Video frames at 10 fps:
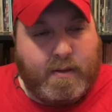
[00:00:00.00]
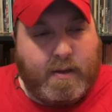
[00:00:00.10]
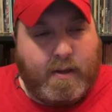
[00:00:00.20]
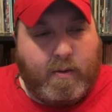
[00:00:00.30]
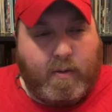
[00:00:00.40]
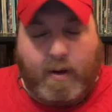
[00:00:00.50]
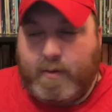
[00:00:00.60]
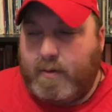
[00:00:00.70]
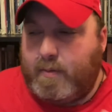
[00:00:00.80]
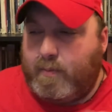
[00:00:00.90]
or
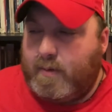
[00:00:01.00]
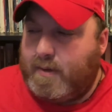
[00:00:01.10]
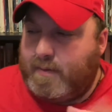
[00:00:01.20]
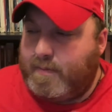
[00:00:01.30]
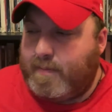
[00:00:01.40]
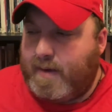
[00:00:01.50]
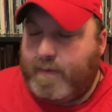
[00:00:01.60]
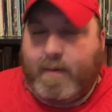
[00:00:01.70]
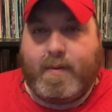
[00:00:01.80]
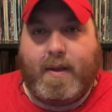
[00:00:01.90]
Under the, I
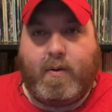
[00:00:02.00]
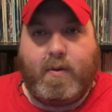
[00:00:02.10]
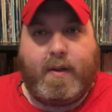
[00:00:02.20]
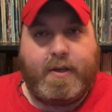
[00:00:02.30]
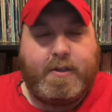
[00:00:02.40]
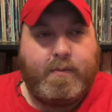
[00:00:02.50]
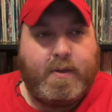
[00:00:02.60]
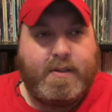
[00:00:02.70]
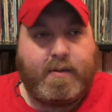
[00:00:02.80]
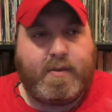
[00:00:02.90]
forget what that whole collection
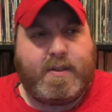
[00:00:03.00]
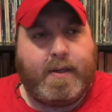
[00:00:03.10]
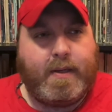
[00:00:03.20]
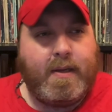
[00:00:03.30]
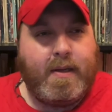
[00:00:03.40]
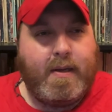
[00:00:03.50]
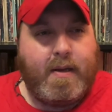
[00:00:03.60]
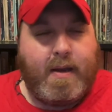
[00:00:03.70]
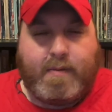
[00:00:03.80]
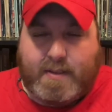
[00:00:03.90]
was. It was like,
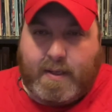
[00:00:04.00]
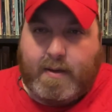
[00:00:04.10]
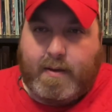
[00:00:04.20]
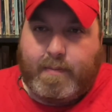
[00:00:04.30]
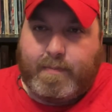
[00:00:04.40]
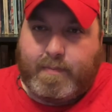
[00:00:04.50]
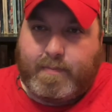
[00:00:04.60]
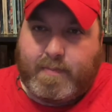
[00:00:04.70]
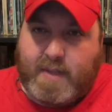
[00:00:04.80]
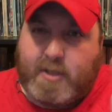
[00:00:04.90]
it was the, um,
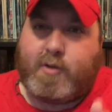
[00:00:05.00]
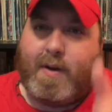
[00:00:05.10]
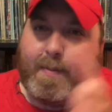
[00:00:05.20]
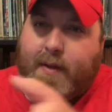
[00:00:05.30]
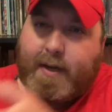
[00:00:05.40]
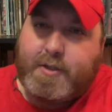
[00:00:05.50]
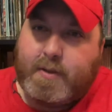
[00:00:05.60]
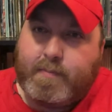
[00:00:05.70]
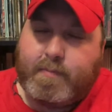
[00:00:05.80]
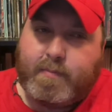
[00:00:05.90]
the Stripe
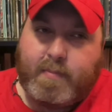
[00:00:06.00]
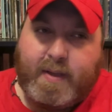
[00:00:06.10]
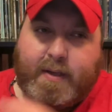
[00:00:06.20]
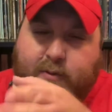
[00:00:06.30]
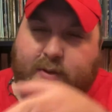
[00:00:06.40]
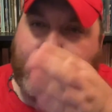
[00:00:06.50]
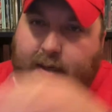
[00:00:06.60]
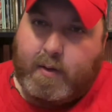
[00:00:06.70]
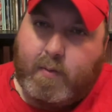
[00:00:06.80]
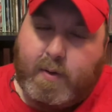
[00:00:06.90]
collection. I think this was the
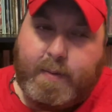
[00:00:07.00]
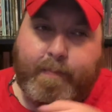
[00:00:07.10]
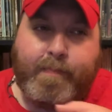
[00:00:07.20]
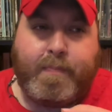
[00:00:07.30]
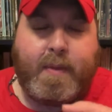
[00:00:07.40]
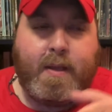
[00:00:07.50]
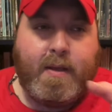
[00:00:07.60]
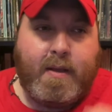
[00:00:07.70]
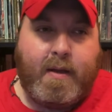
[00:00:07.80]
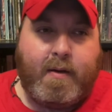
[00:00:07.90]
yellow one,
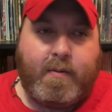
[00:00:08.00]
and there